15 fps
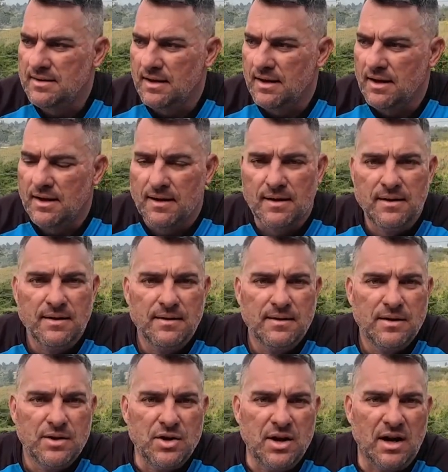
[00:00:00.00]

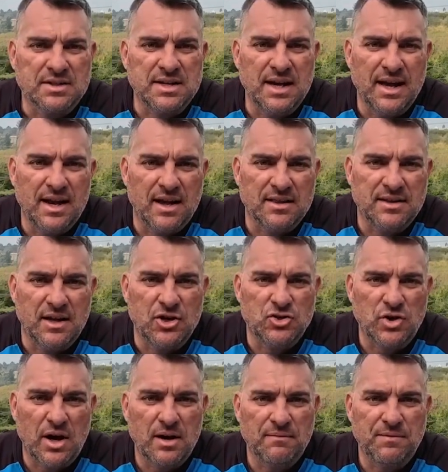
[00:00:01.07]
you guys can get out there and
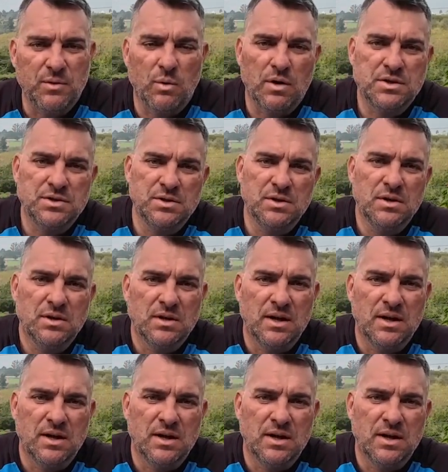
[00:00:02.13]
try it if you want to,